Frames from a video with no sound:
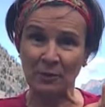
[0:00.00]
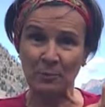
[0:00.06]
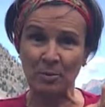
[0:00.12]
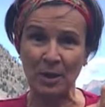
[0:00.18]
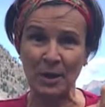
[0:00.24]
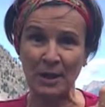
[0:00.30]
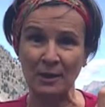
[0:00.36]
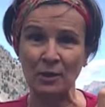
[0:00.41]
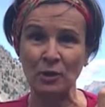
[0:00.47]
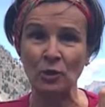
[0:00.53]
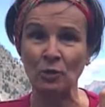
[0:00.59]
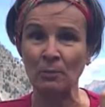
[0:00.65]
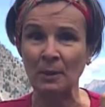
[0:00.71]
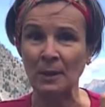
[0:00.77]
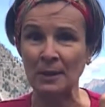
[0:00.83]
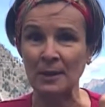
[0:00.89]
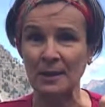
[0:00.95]
brain
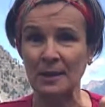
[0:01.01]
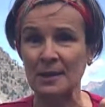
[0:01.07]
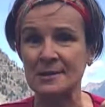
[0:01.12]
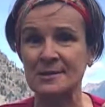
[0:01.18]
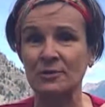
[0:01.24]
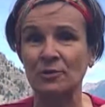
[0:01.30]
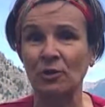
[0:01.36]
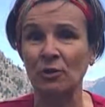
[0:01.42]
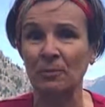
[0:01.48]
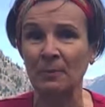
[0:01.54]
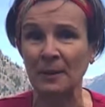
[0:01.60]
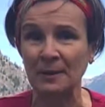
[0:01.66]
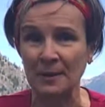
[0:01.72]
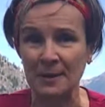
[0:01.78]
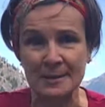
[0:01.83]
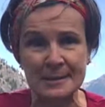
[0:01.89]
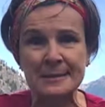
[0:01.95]
normally is
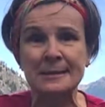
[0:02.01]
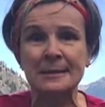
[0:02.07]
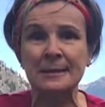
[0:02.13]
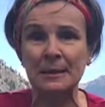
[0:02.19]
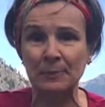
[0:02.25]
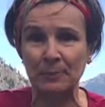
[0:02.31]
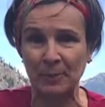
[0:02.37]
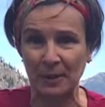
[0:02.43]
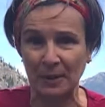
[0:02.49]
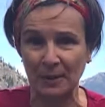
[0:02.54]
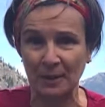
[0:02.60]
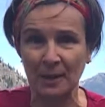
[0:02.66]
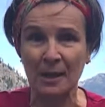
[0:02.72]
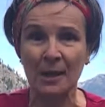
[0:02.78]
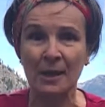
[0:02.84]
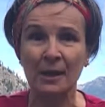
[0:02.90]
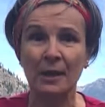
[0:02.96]
dormant, it's sleeping
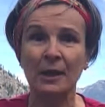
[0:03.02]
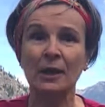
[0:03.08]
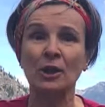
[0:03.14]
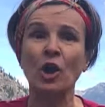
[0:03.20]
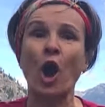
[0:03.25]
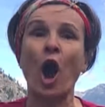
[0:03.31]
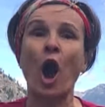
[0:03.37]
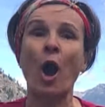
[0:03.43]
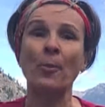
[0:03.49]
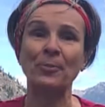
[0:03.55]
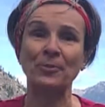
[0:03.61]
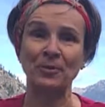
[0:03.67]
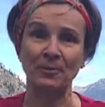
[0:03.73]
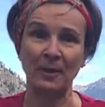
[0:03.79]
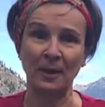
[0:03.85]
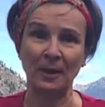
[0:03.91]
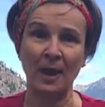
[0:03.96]
in
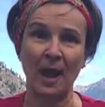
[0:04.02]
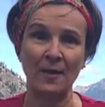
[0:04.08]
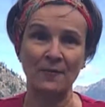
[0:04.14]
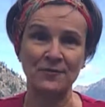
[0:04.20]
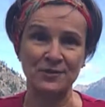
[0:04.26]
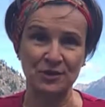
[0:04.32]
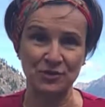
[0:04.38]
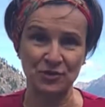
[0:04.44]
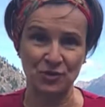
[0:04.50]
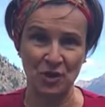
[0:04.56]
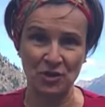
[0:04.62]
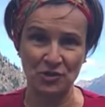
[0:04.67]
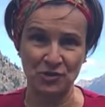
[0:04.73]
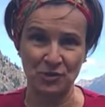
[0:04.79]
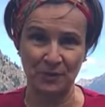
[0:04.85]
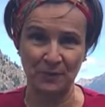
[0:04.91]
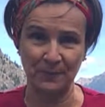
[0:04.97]
optimal life
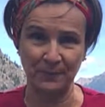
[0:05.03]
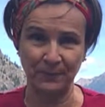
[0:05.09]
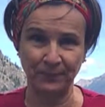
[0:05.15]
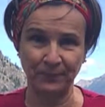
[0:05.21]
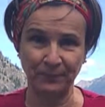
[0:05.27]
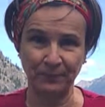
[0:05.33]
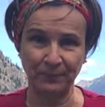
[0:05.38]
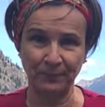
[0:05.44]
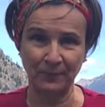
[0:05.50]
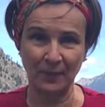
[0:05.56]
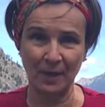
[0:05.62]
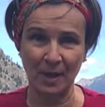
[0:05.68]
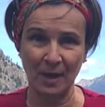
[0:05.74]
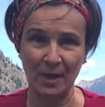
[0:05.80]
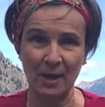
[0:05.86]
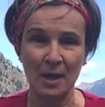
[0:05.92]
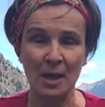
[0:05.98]
situation,
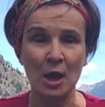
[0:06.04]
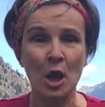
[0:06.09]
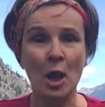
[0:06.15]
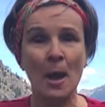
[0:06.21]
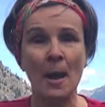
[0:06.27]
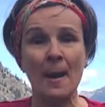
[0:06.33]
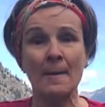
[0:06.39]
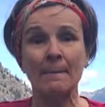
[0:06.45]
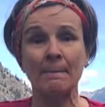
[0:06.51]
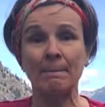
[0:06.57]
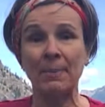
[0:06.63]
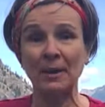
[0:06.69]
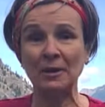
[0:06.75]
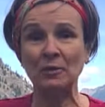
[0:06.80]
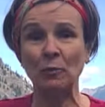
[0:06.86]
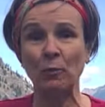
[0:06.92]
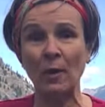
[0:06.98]
okay?
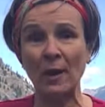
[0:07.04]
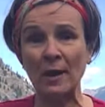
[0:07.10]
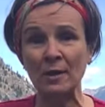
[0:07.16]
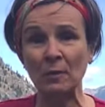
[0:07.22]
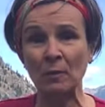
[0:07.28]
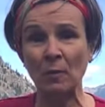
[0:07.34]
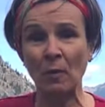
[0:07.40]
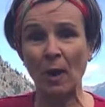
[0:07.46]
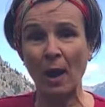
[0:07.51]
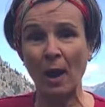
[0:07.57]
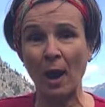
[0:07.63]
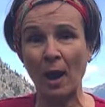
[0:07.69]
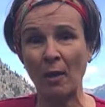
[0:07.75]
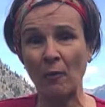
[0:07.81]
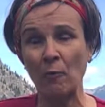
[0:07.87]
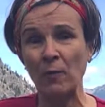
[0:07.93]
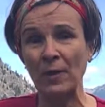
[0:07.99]
But when
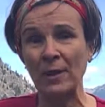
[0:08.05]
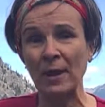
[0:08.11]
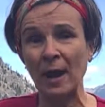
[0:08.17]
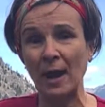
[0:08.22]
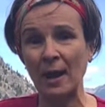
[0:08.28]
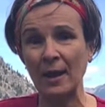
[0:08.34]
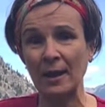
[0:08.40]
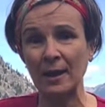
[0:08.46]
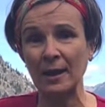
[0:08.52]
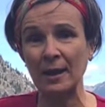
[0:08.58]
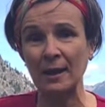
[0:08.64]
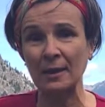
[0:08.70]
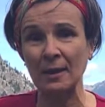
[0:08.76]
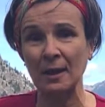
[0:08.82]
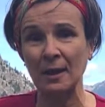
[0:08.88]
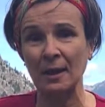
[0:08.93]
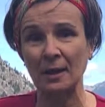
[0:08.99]
we are
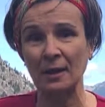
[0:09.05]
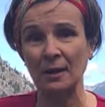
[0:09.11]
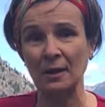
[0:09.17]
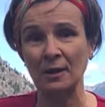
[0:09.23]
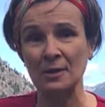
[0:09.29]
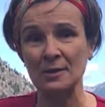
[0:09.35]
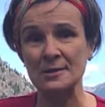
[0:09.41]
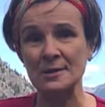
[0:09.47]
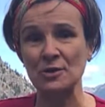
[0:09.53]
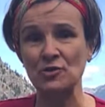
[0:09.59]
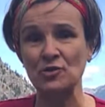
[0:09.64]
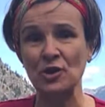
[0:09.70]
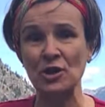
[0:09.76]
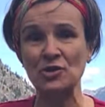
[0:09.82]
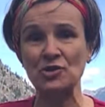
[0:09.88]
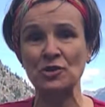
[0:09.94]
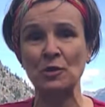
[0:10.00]
in a
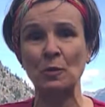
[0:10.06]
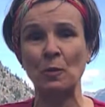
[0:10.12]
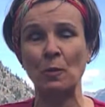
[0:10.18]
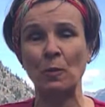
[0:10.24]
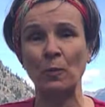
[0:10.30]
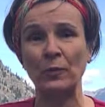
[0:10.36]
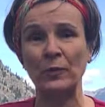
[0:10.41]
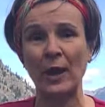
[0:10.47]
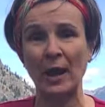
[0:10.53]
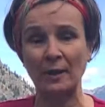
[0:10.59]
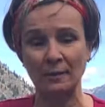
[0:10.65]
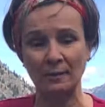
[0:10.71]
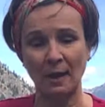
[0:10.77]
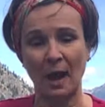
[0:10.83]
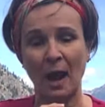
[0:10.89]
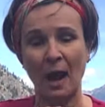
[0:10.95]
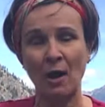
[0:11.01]
situation
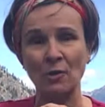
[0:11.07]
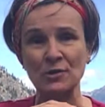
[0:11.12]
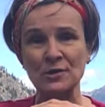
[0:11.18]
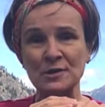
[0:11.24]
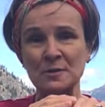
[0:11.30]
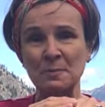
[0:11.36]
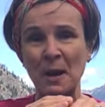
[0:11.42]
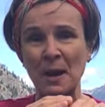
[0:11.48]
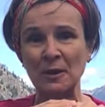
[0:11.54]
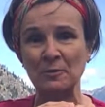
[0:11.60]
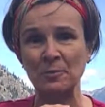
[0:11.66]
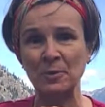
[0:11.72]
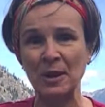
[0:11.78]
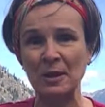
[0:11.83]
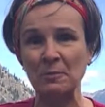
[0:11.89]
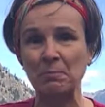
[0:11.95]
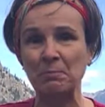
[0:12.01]
that our smart
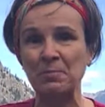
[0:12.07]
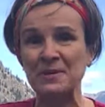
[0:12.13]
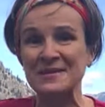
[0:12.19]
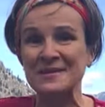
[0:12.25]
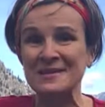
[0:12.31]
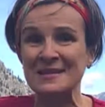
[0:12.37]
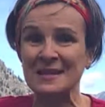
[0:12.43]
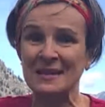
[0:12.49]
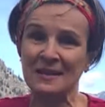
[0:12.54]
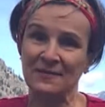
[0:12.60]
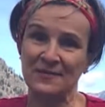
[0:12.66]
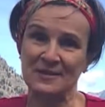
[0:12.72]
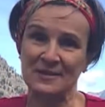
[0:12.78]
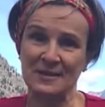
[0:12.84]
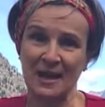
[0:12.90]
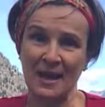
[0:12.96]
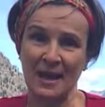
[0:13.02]
brain
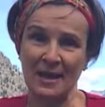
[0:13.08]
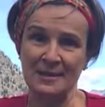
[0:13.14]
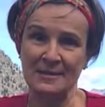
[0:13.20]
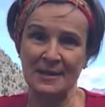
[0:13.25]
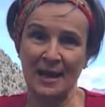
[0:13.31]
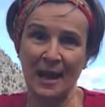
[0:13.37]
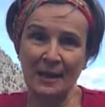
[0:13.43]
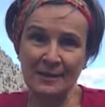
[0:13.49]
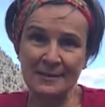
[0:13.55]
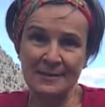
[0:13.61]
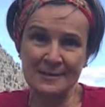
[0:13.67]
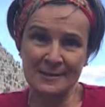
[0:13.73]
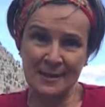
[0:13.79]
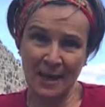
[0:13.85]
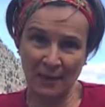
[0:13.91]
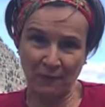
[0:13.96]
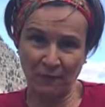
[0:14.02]
perceives as
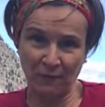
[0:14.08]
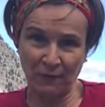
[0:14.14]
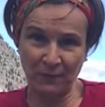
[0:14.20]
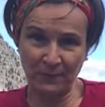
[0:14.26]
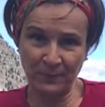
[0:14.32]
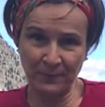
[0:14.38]
unsafe,